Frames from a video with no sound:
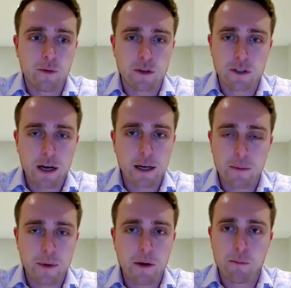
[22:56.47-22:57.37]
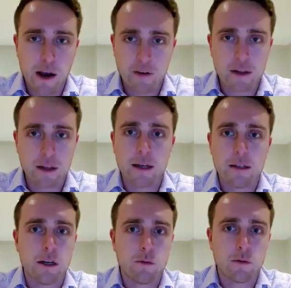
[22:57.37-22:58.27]
we're talking about private
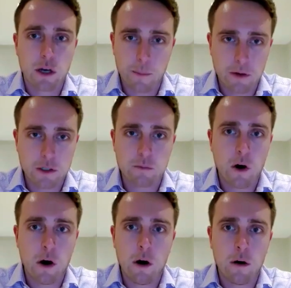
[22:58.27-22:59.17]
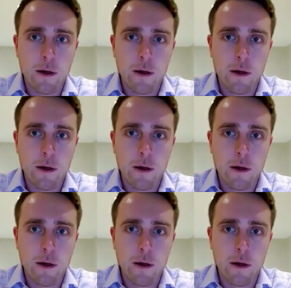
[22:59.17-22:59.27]
lands here. We're talking about small